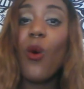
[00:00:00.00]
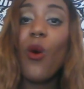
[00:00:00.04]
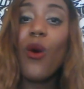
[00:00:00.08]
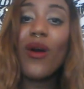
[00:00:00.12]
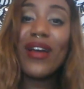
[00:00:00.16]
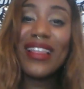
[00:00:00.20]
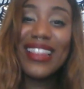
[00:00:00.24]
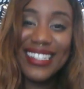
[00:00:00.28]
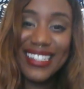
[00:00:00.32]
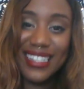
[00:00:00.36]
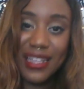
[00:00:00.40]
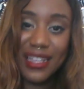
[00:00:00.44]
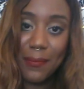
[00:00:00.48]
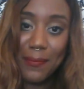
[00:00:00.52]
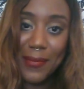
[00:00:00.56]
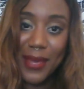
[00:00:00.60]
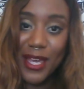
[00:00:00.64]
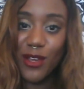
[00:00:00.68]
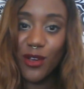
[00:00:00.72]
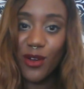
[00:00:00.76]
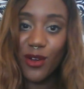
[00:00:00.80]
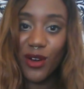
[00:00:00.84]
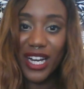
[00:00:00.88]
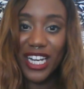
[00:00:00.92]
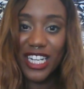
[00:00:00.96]
Or this can be
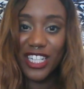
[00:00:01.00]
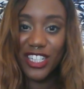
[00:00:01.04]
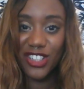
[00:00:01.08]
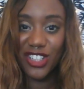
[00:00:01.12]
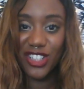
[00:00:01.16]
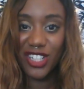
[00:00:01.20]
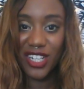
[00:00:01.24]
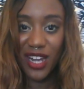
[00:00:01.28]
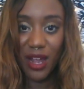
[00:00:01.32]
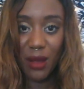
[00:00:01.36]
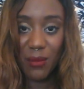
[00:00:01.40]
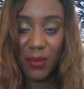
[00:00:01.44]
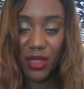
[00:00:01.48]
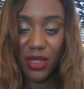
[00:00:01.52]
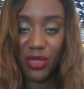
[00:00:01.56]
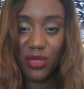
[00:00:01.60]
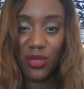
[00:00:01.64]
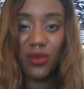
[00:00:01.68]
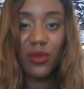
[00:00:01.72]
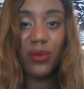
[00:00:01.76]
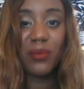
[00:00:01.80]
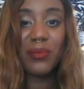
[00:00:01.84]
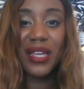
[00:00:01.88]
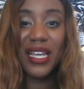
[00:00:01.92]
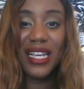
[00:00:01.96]
your energy coming
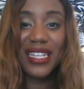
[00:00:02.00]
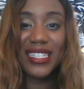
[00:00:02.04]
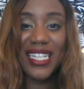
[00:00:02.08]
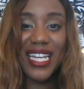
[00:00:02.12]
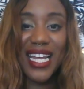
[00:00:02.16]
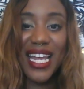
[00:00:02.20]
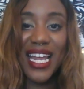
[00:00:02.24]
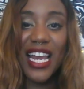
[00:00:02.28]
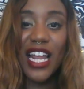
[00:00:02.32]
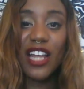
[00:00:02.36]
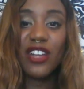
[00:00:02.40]
through, because again,